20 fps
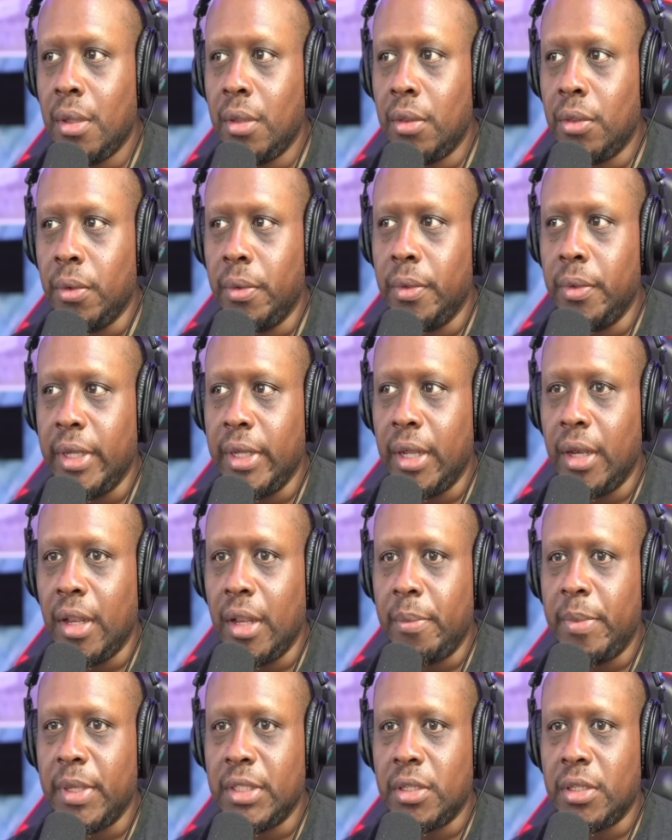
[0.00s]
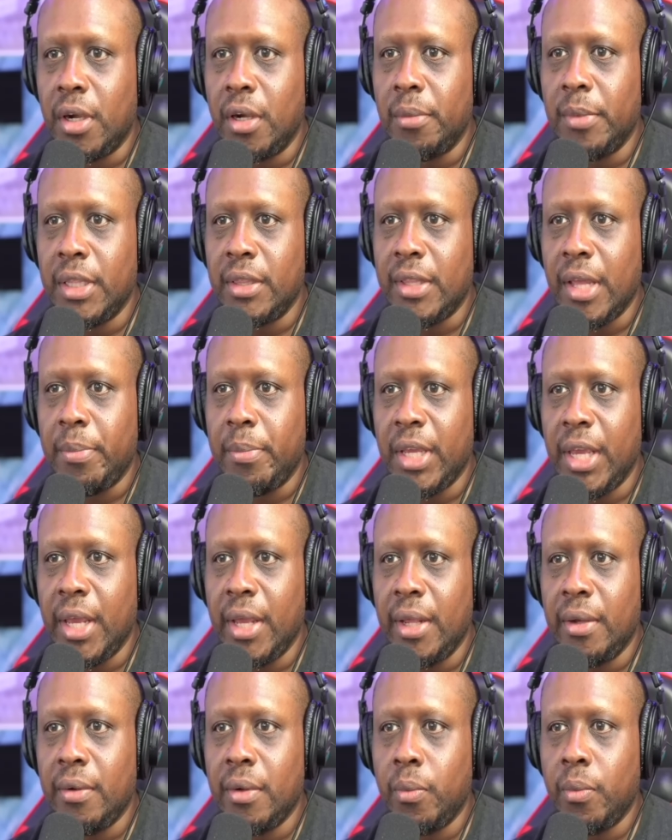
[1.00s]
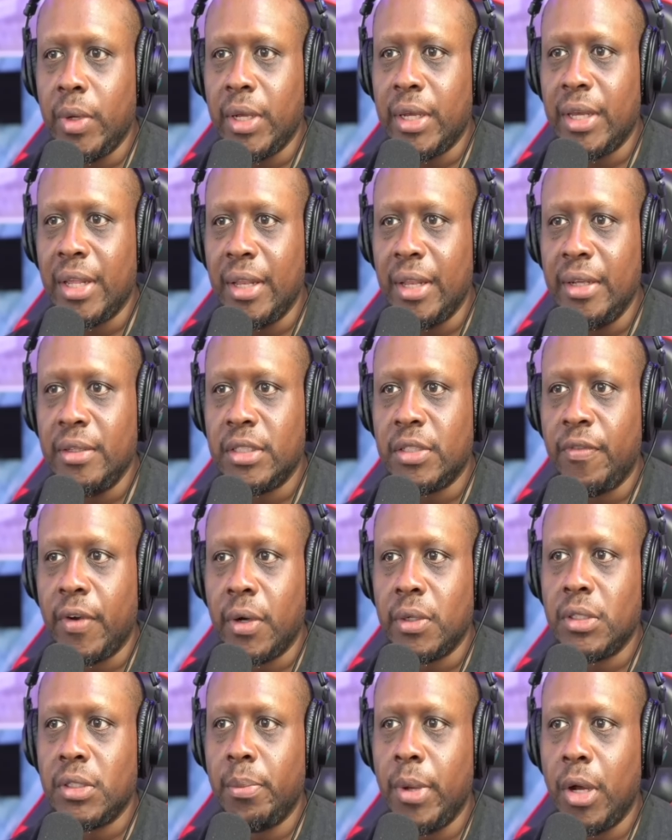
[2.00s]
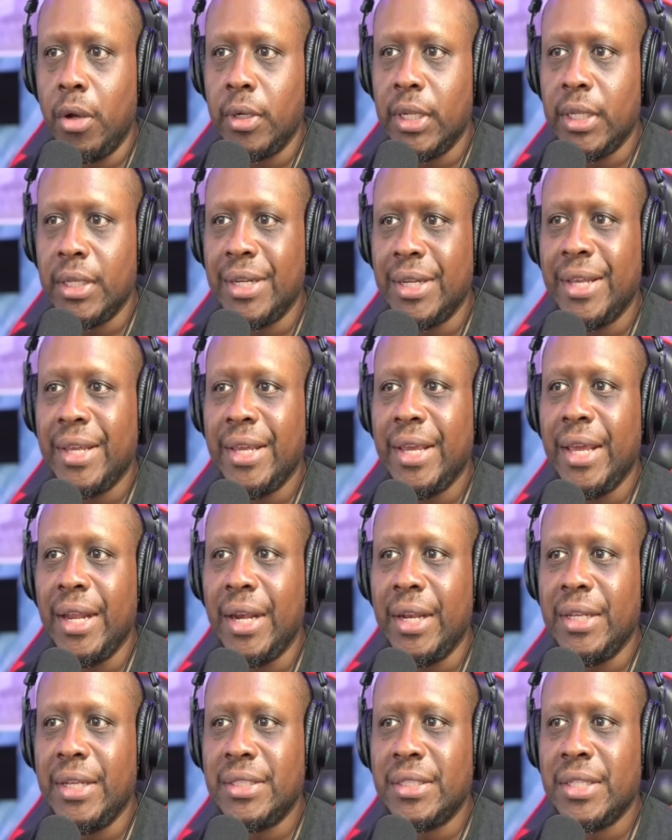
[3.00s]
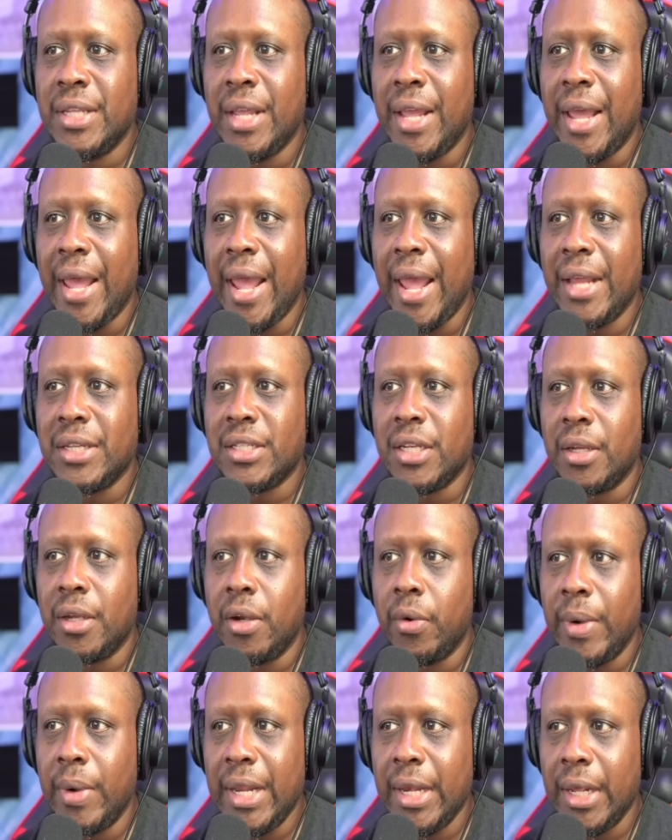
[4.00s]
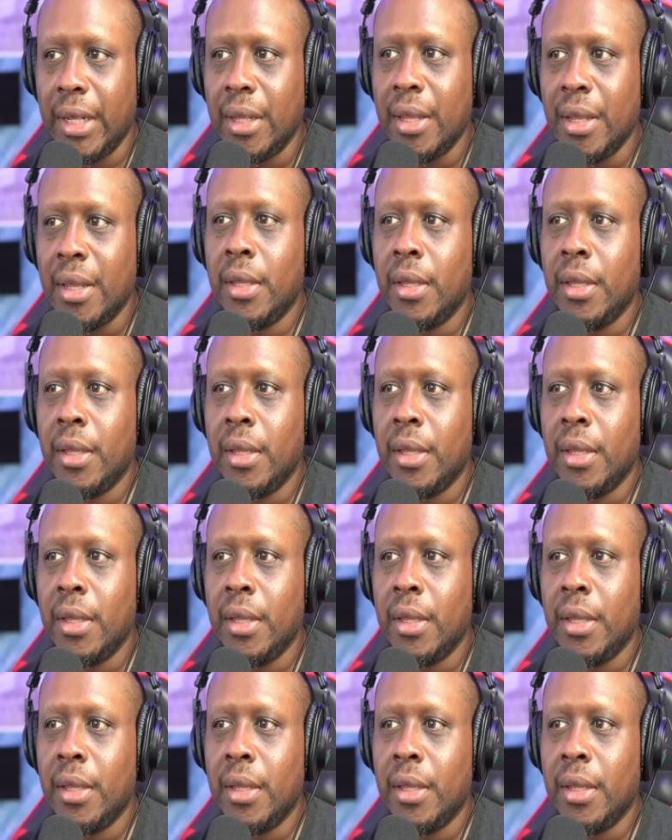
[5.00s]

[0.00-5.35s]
through the Olympic tournament that began with Khelif's first opponent, Italy's Angela Carini,